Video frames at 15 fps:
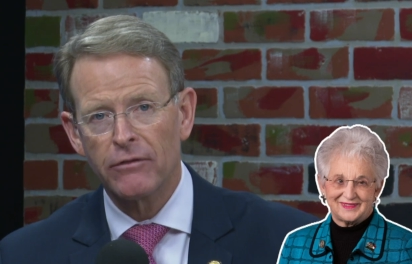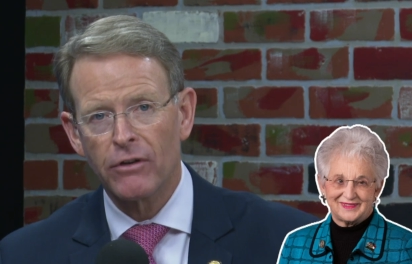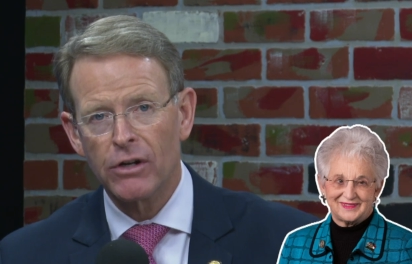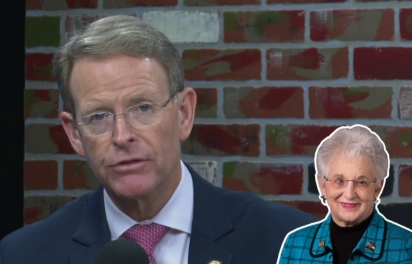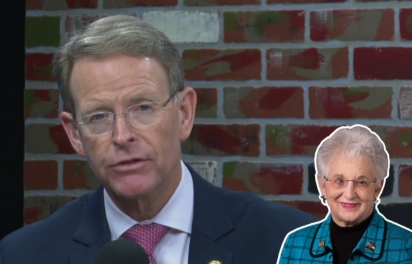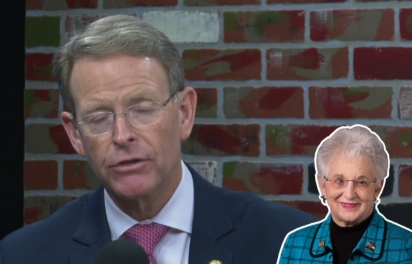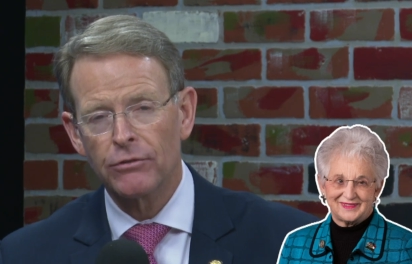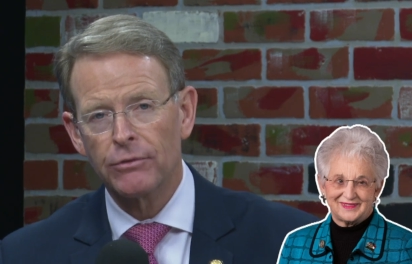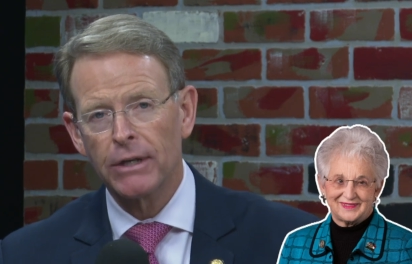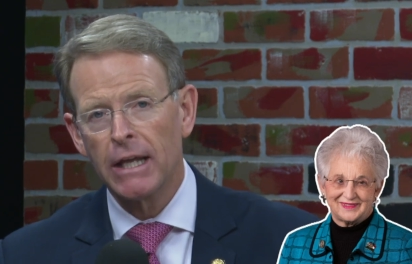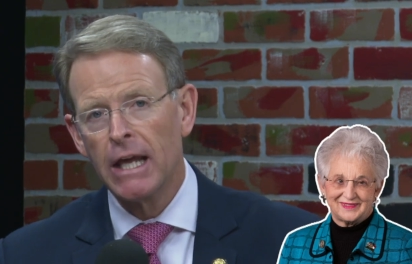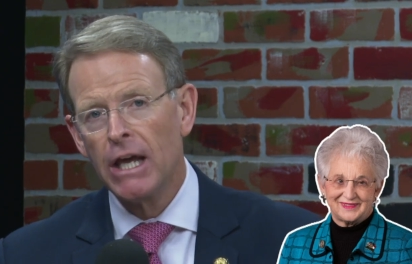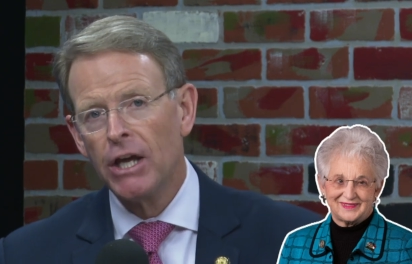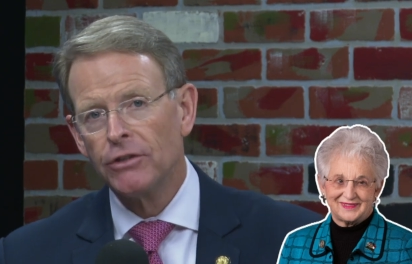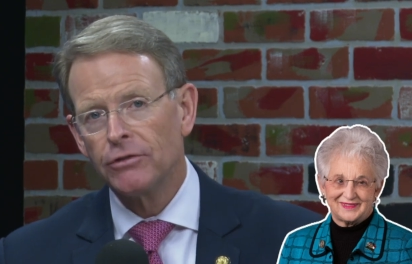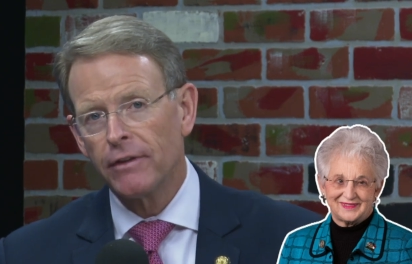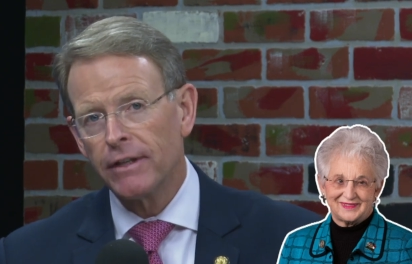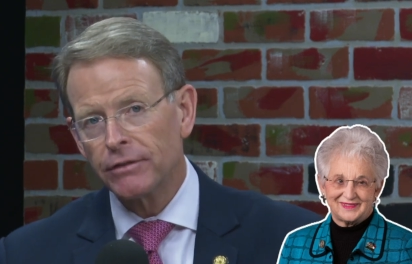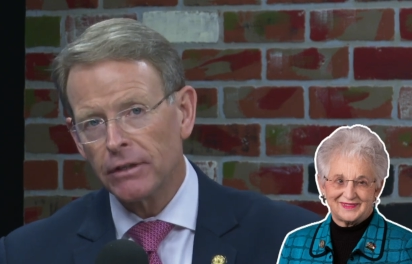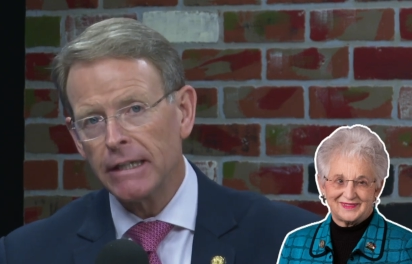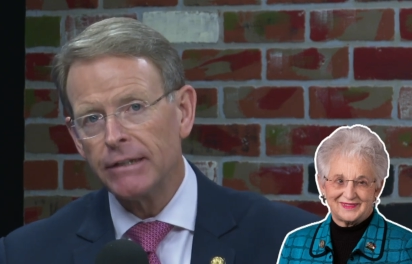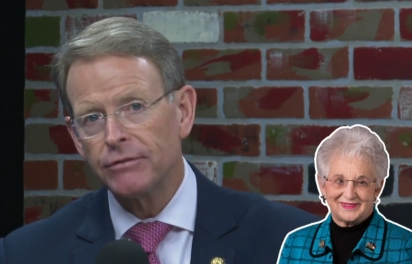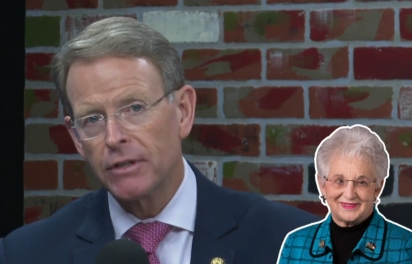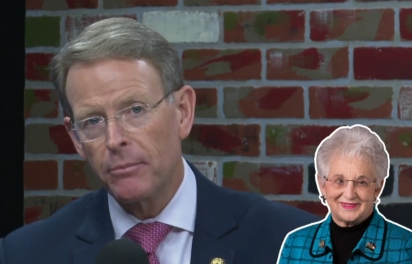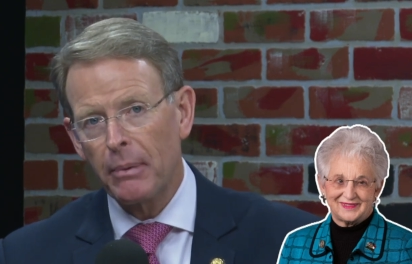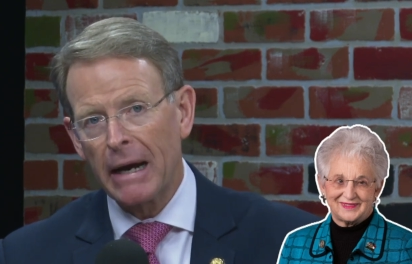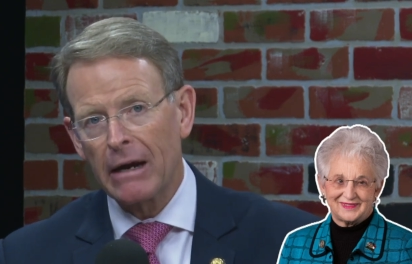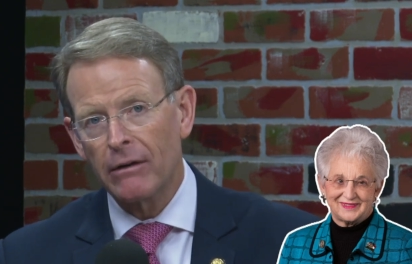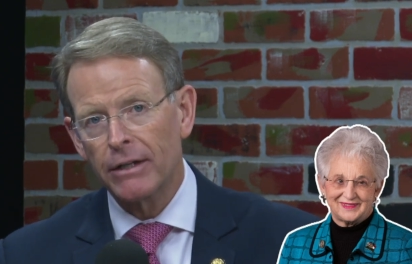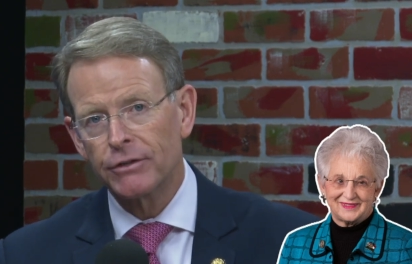Speaker 1: of our children. So this leaves the
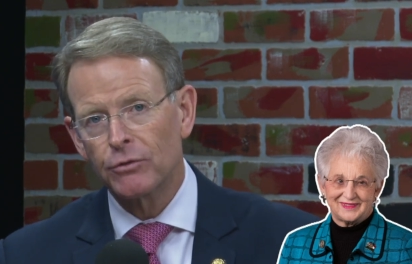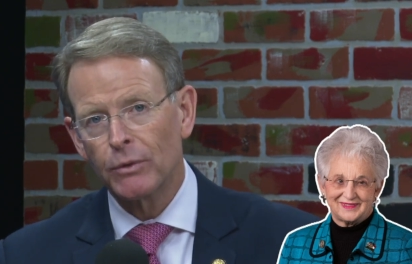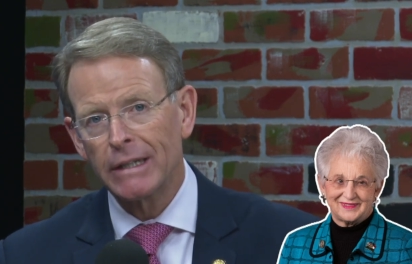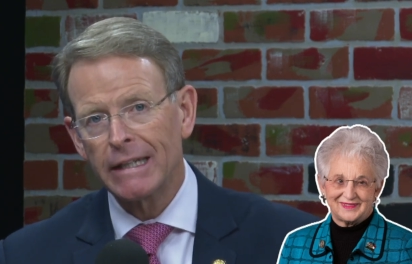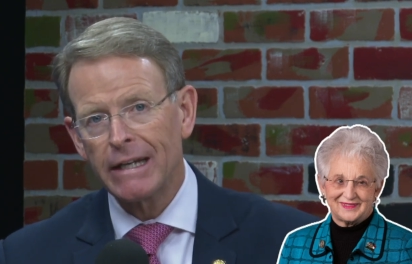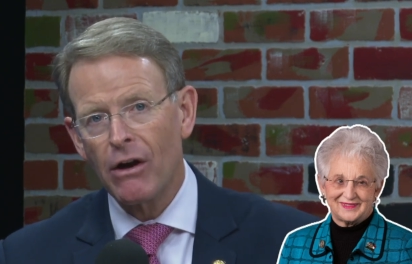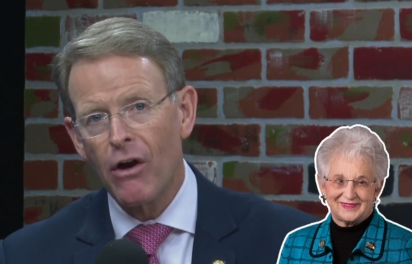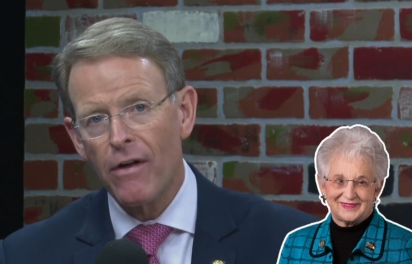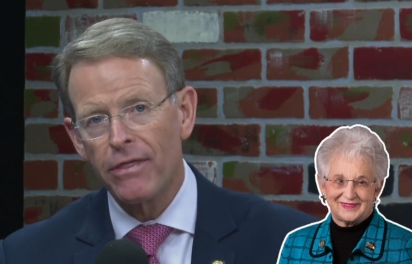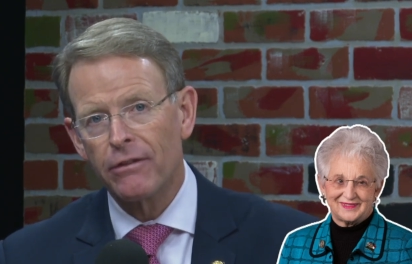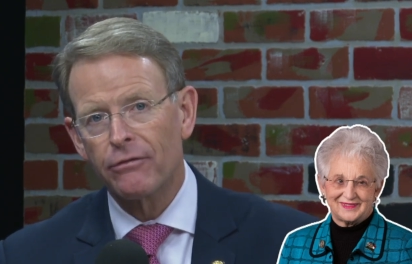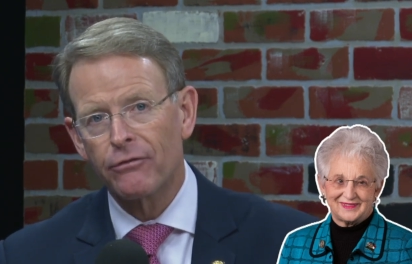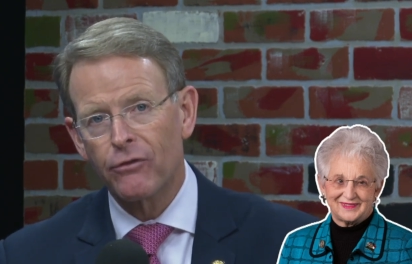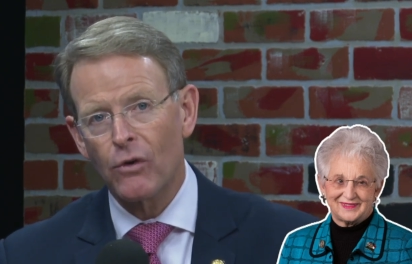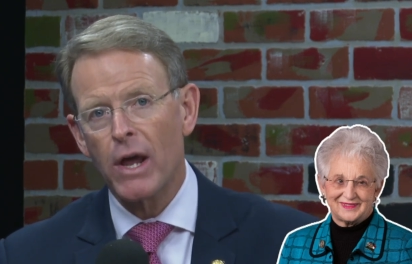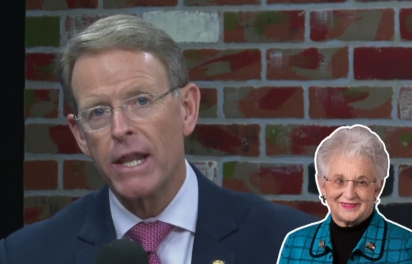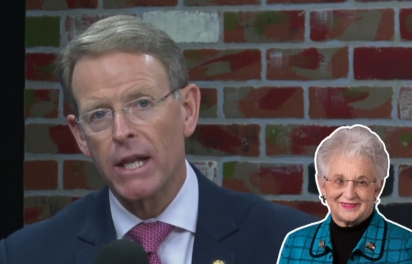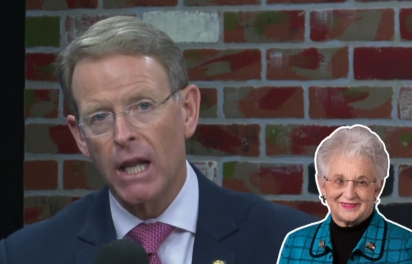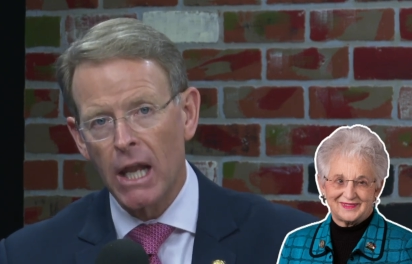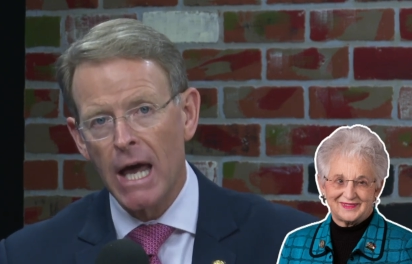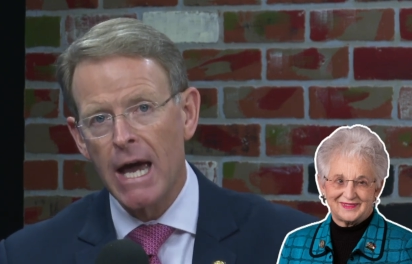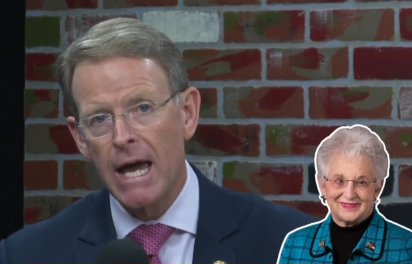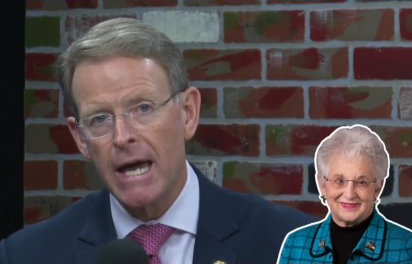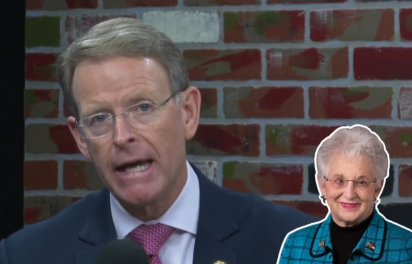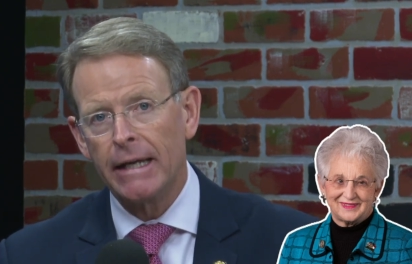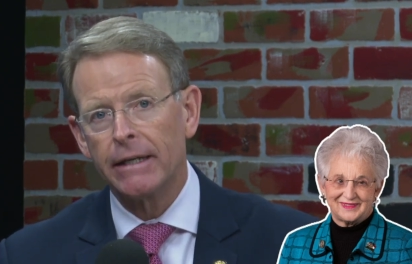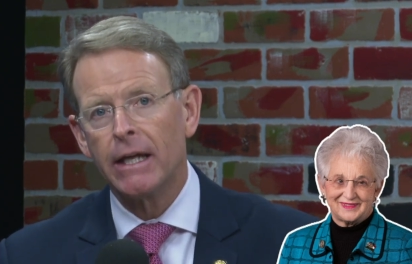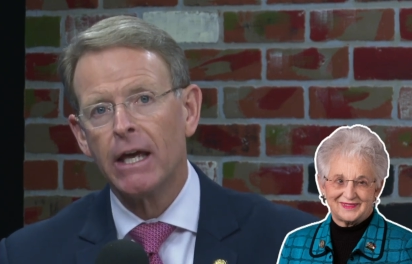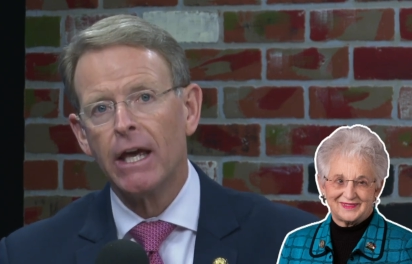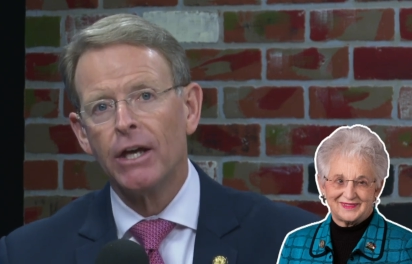parents really on the front
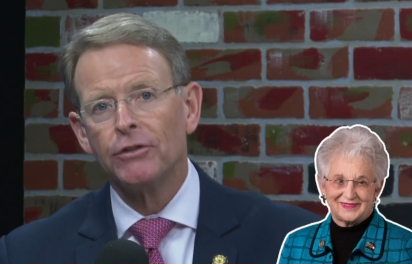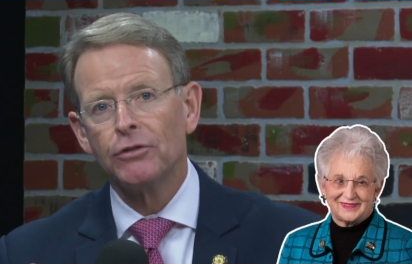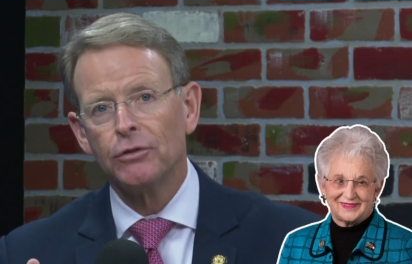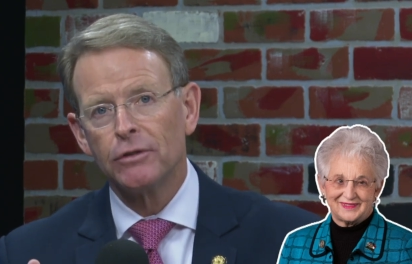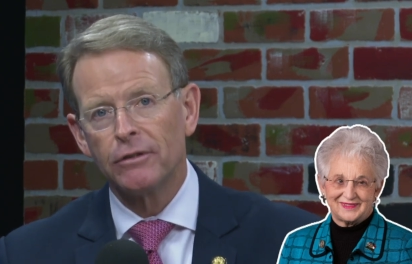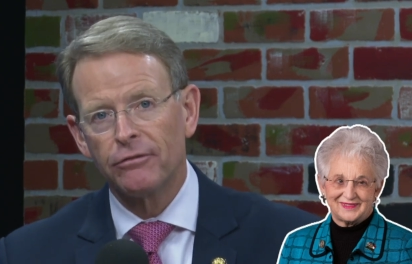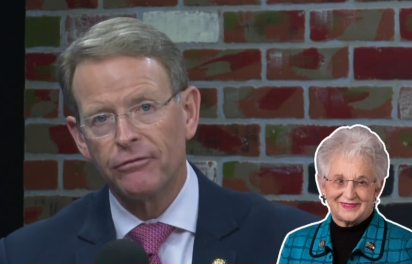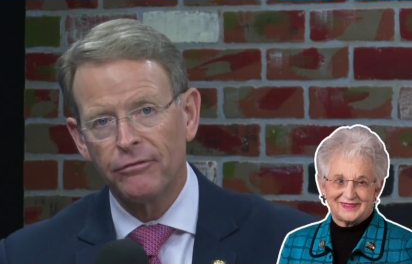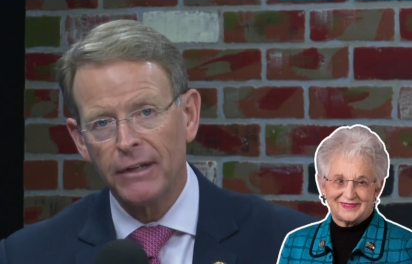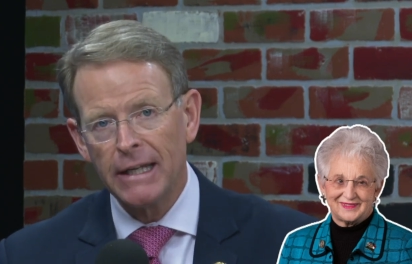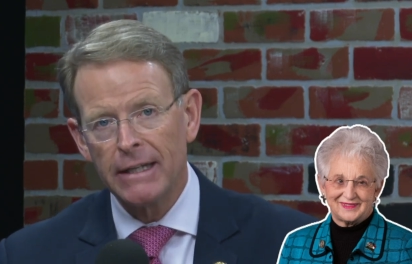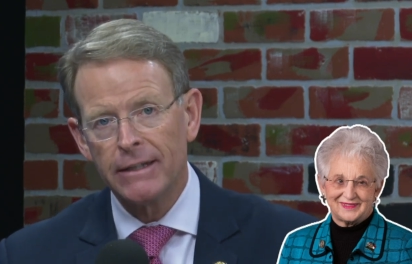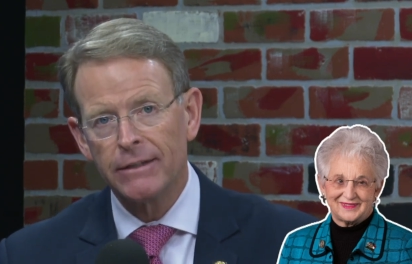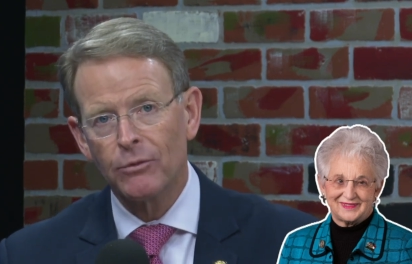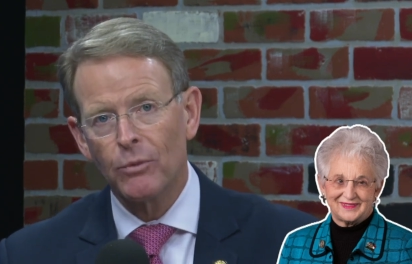line to defend